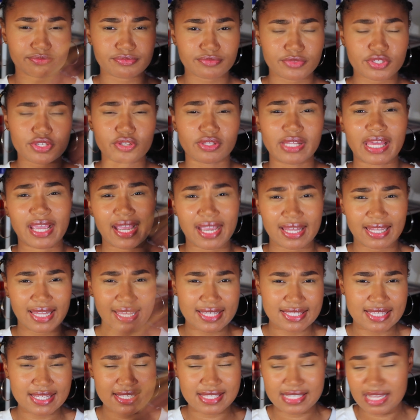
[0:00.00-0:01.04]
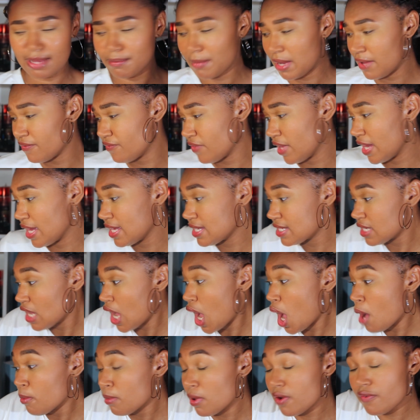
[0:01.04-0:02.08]
So like, I like to set my face
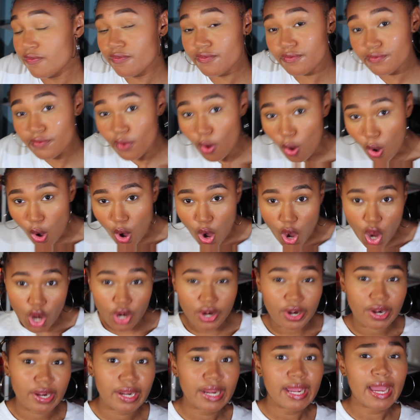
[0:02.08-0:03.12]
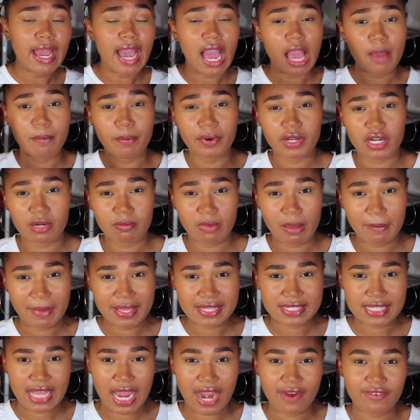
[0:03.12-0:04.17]
before I put on my
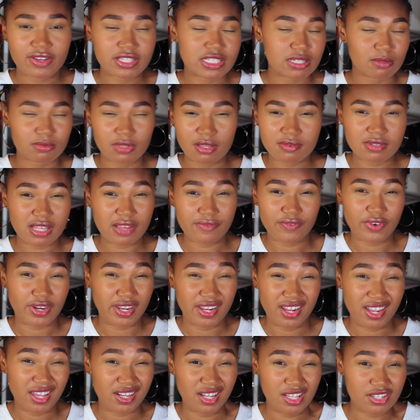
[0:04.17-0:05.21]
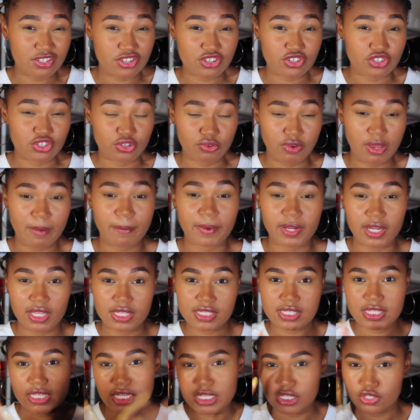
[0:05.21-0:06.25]
mascara. Sometimes I forget and I just do it, but
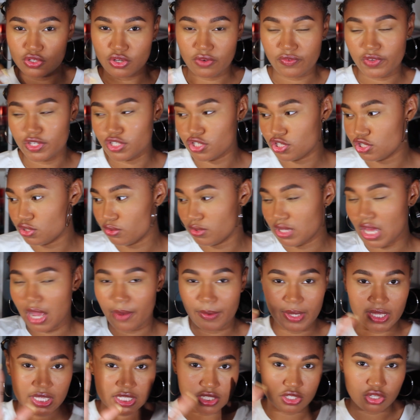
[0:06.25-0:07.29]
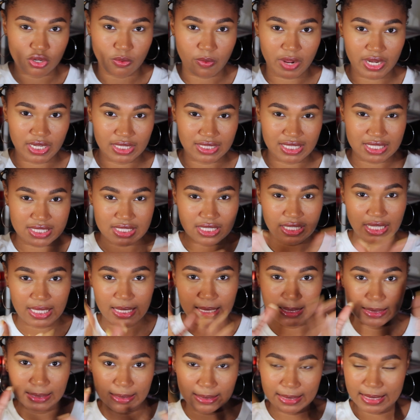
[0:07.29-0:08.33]
it's easier if you just do it that way because you don't want anything to like
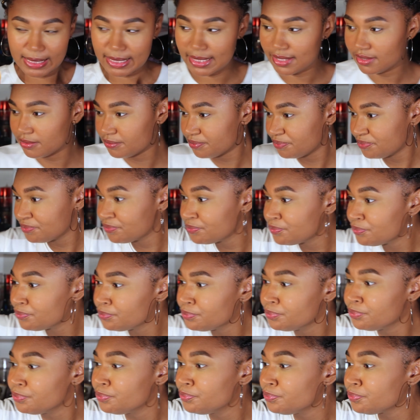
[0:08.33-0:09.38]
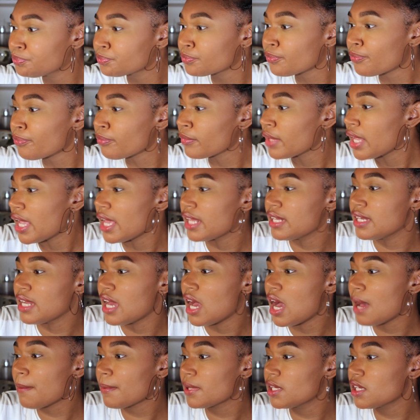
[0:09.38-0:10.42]
leak. And
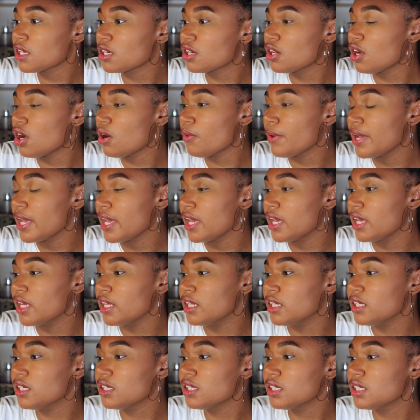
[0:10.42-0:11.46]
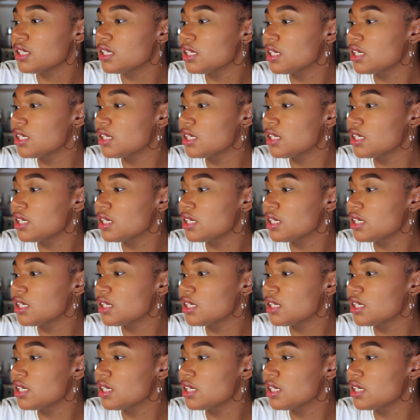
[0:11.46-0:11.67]
now I'm gonna go in.